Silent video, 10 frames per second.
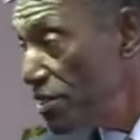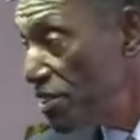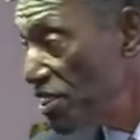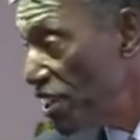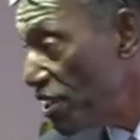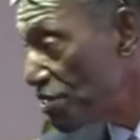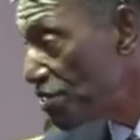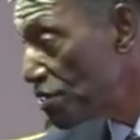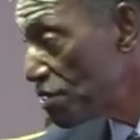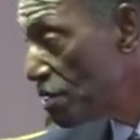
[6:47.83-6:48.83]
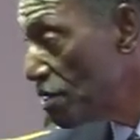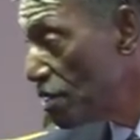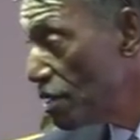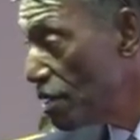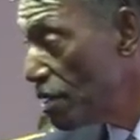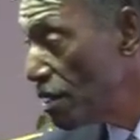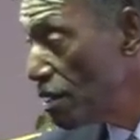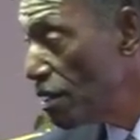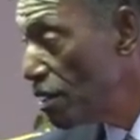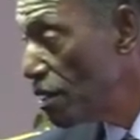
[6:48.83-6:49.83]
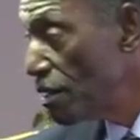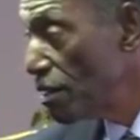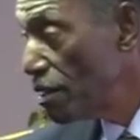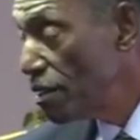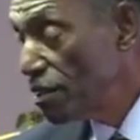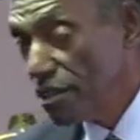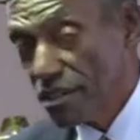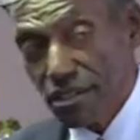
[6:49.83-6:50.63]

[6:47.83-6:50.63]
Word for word: this? So we won't be deceived.